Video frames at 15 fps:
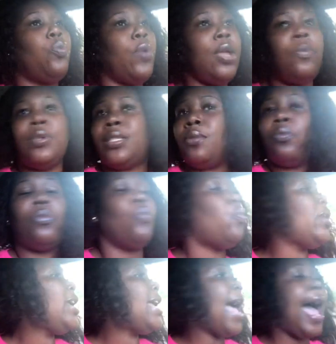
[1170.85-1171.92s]

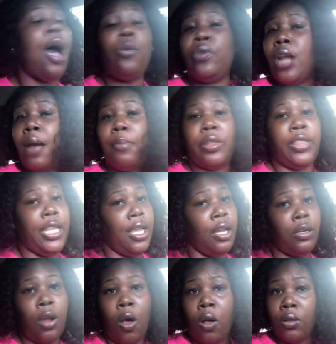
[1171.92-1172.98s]
we outnumbered the
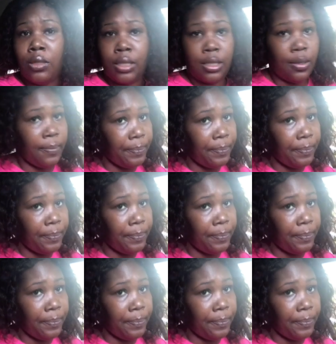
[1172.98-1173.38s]
adults.